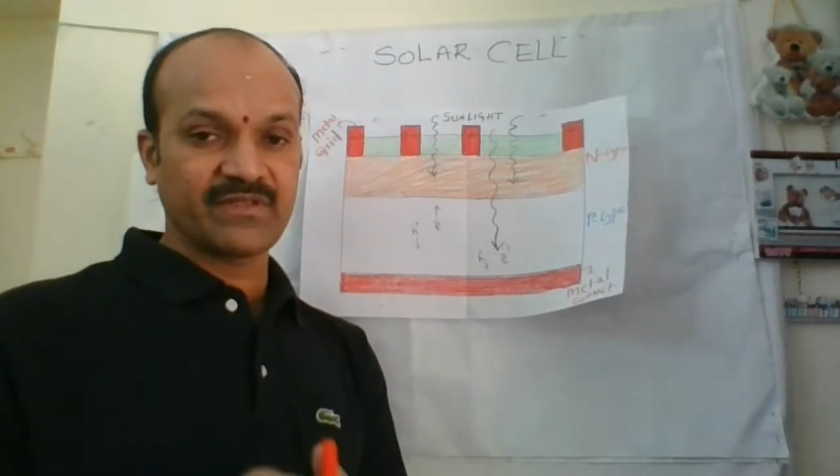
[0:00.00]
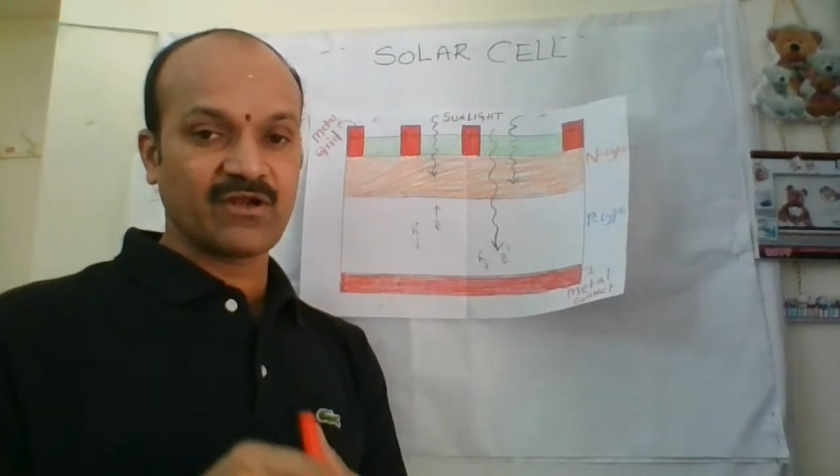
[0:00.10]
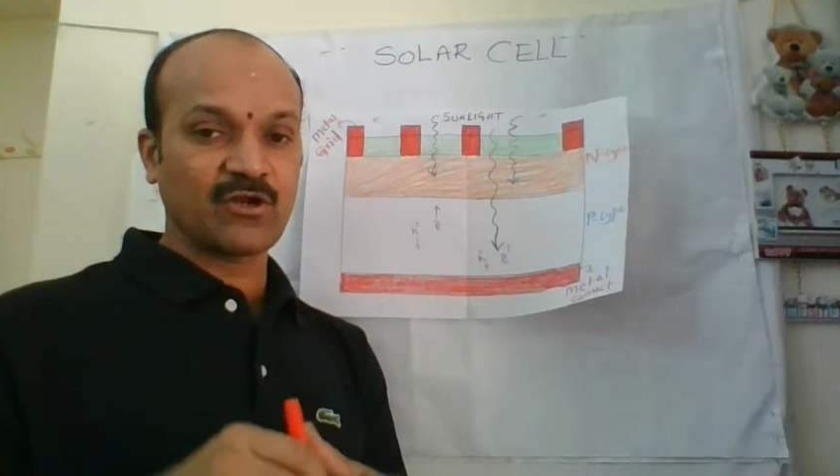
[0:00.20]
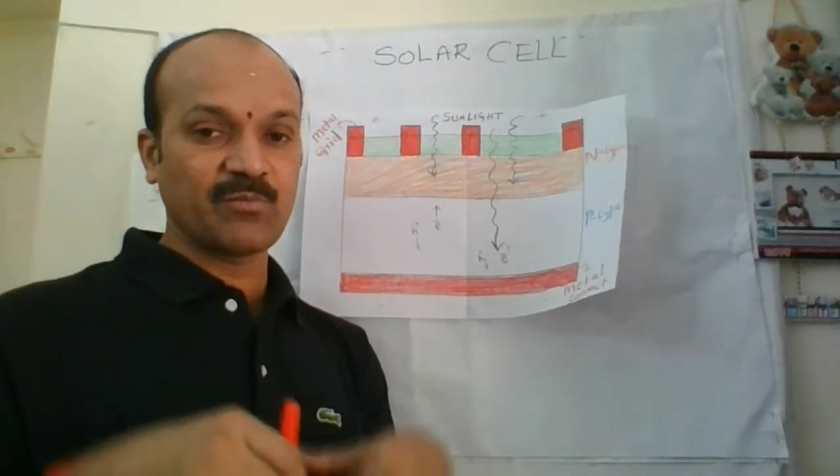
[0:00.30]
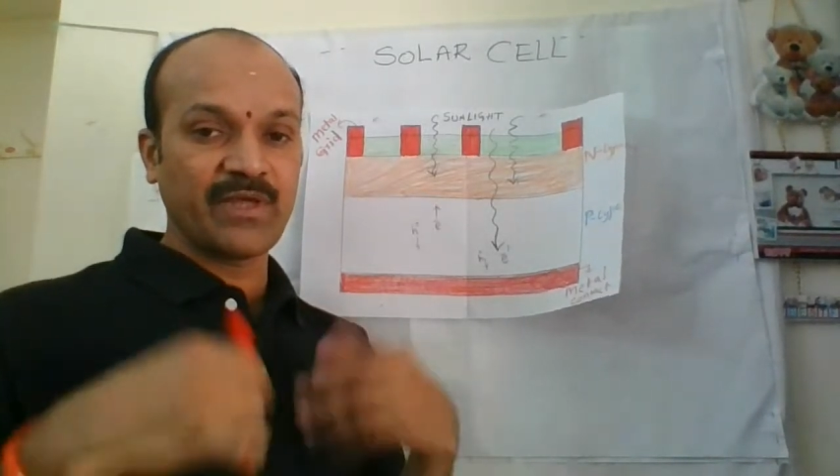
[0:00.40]
There
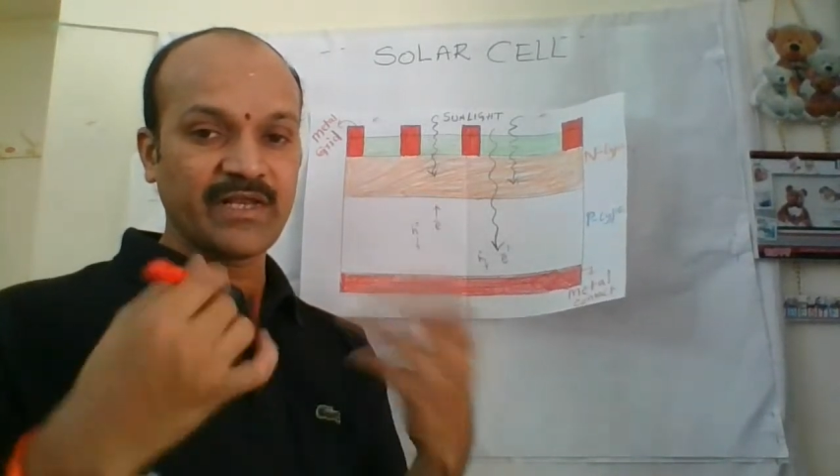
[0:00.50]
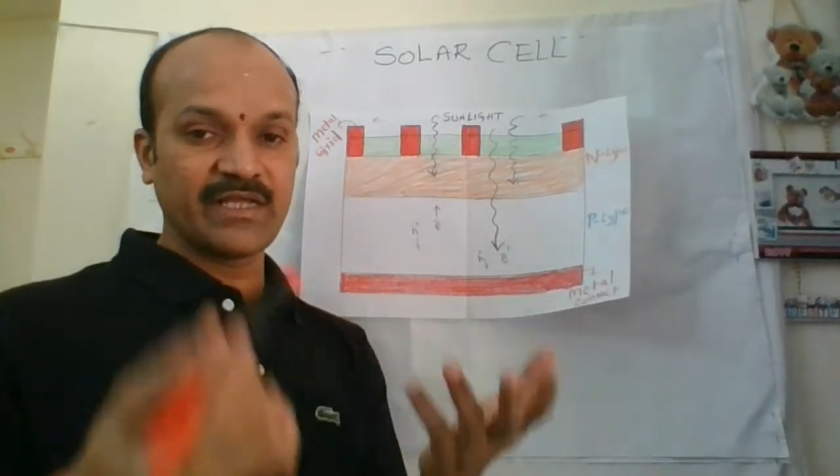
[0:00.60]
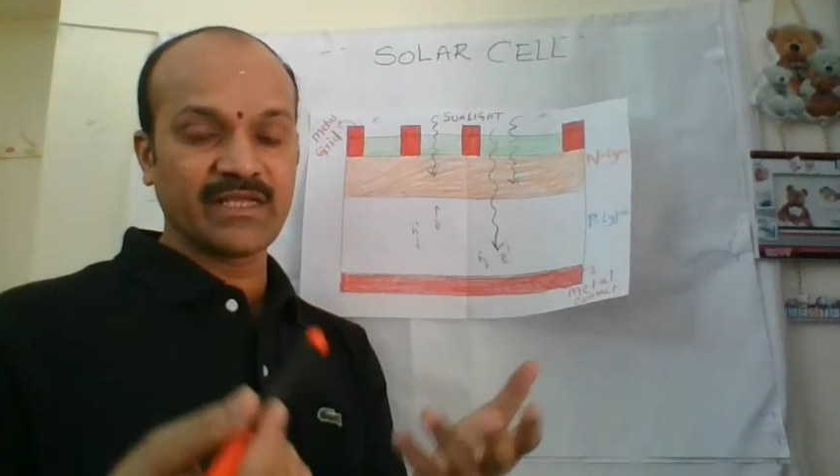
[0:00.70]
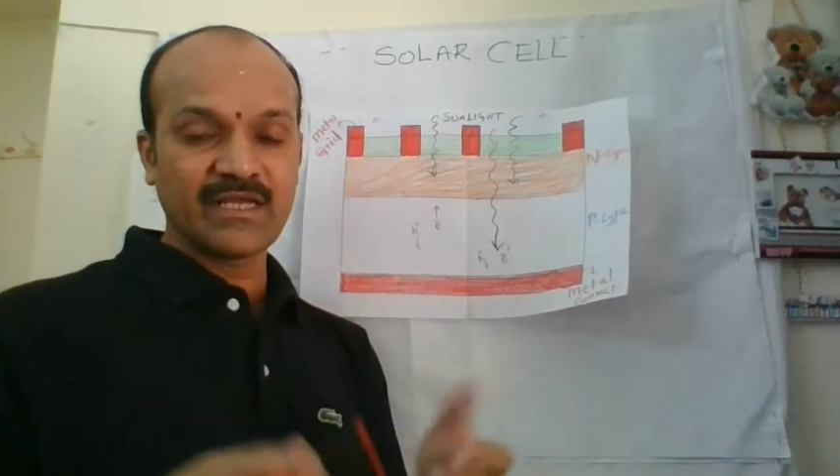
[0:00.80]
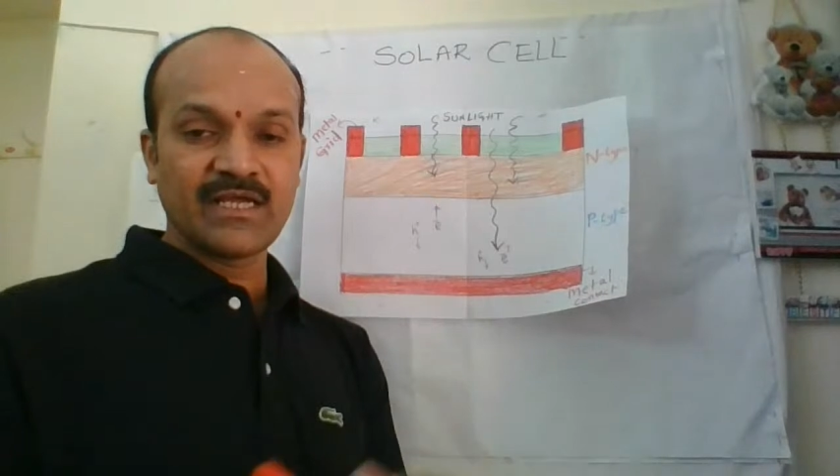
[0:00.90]
are
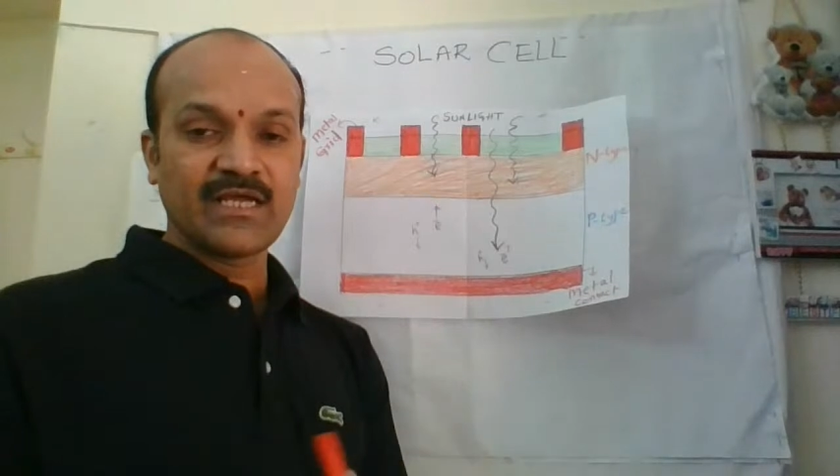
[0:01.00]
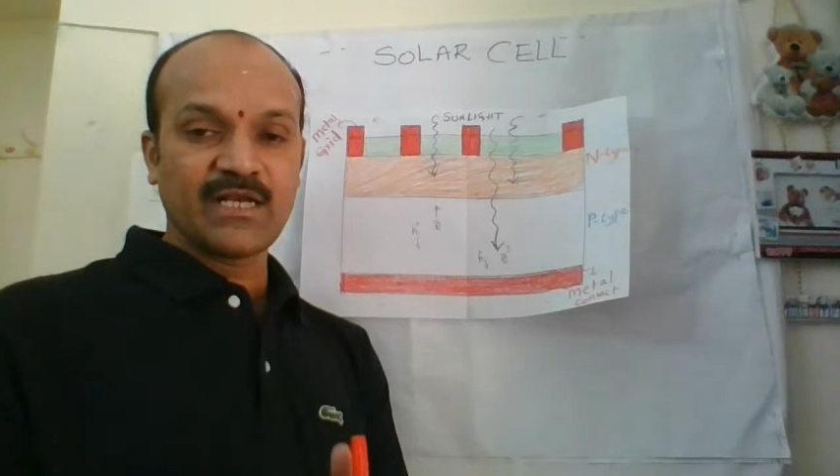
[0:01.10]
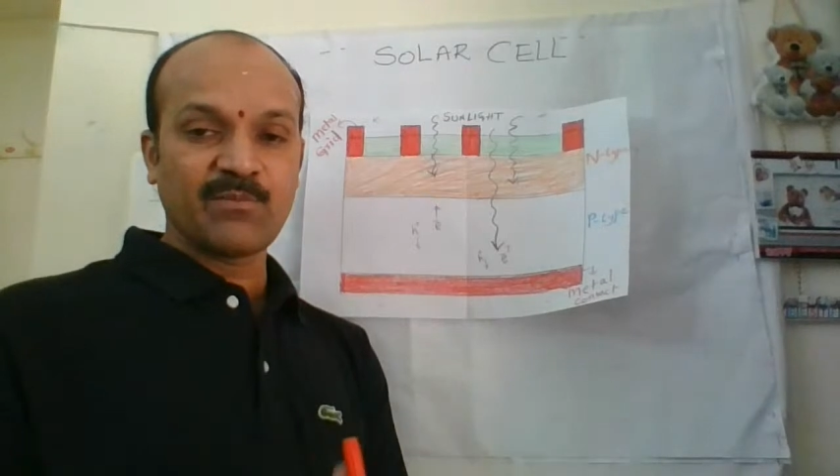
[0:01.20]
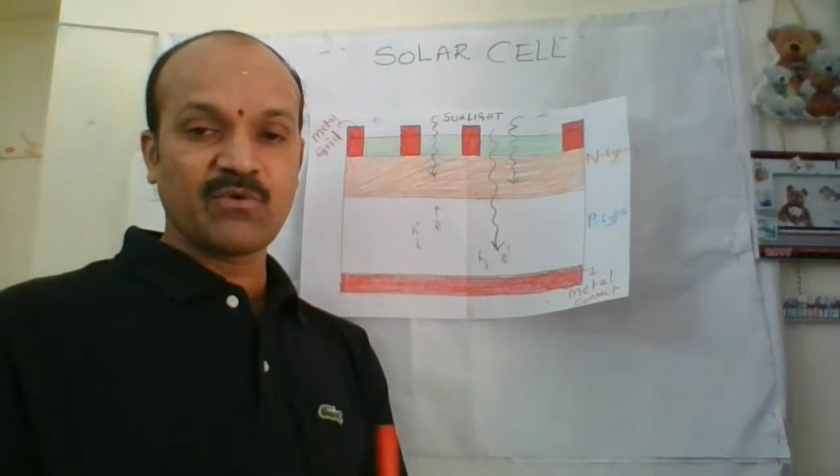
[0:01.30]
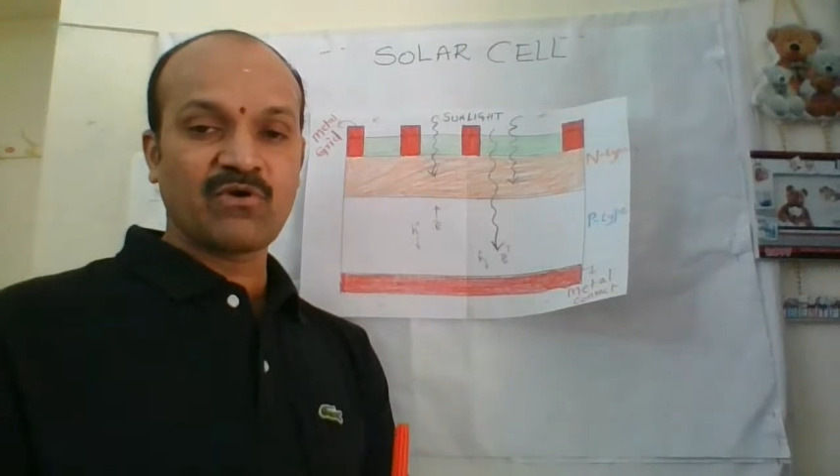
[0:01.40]
many
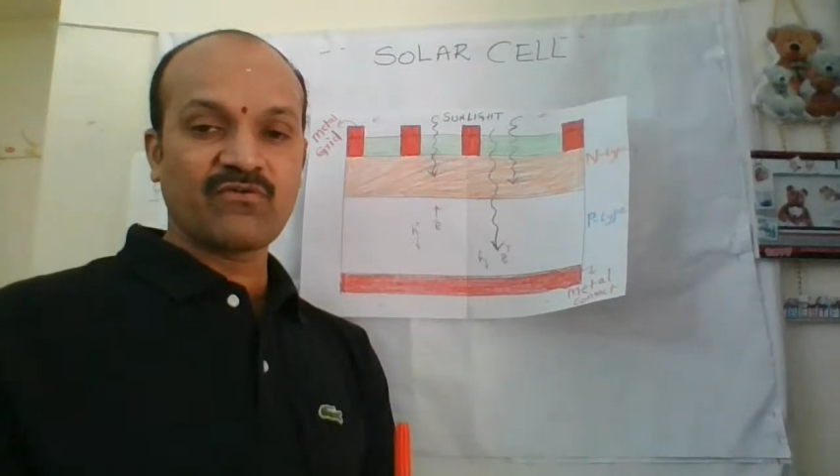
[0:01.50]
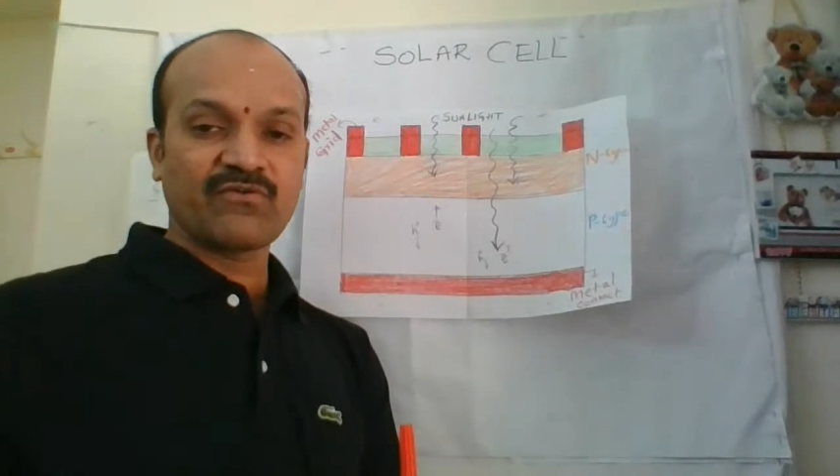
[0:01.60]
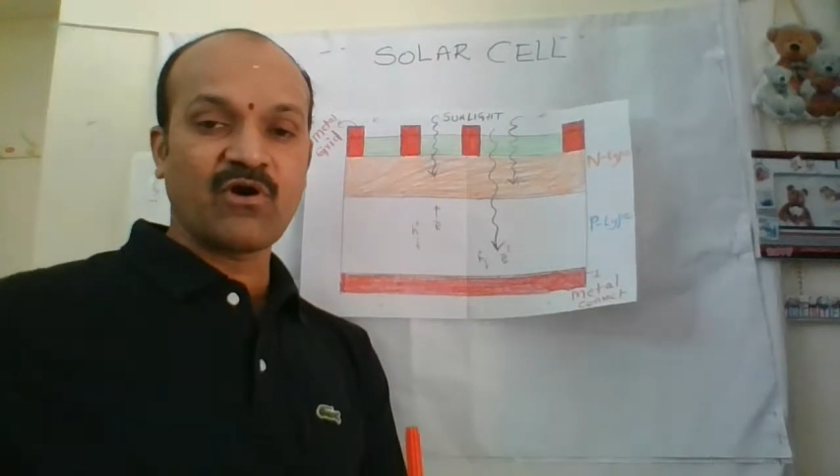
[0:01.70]
number of